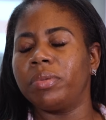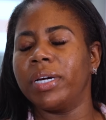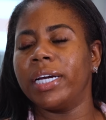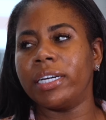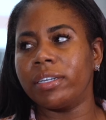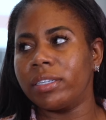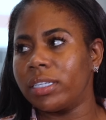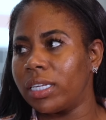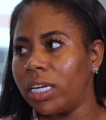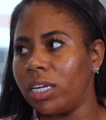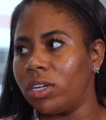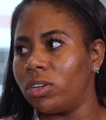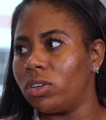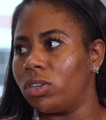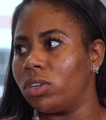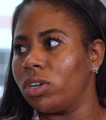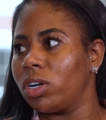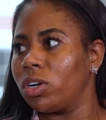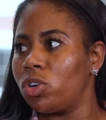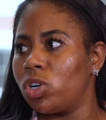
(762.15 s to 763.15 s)
paralegal
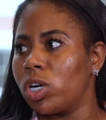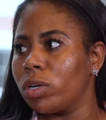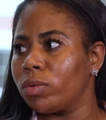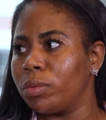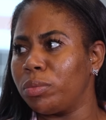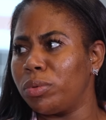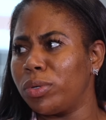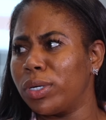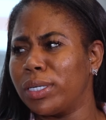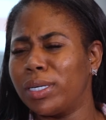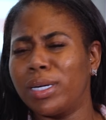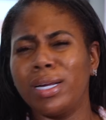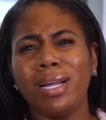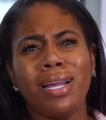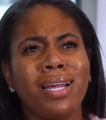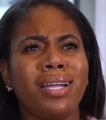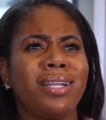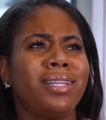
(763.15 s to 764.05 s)
or court reporter.